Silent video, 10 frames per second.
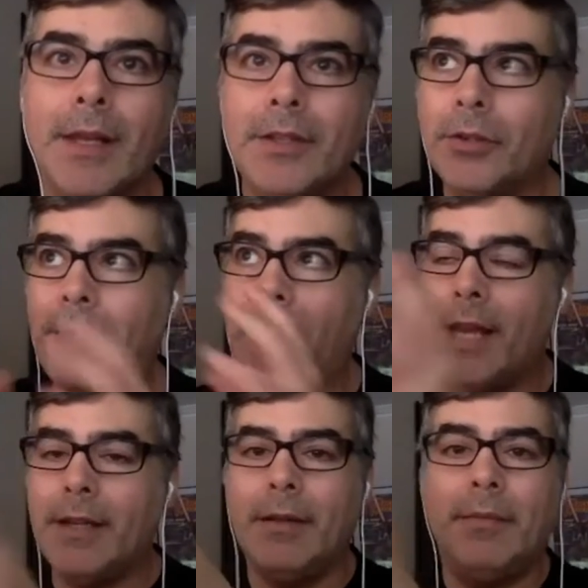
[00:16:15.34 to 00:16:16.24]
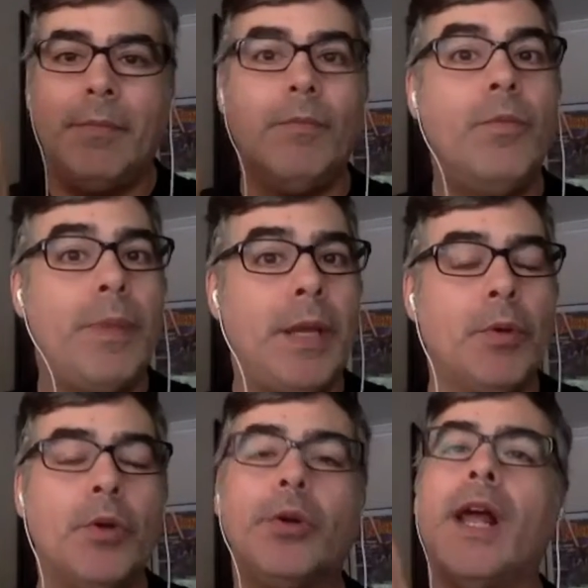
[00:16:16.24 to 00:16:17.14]
to get
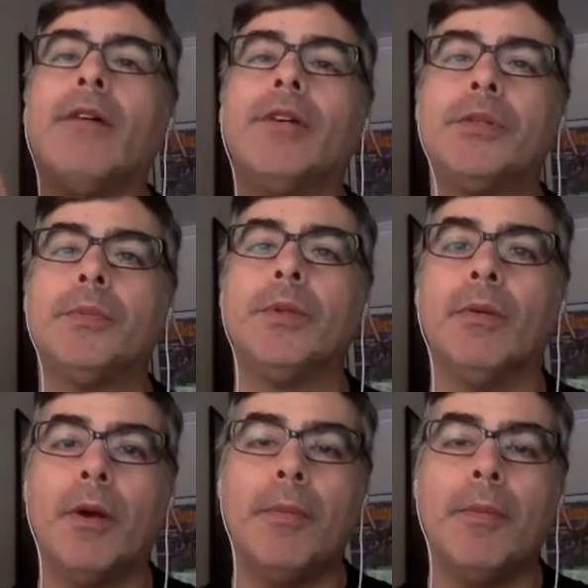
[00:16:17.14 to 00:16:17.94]
people who are knowledgeable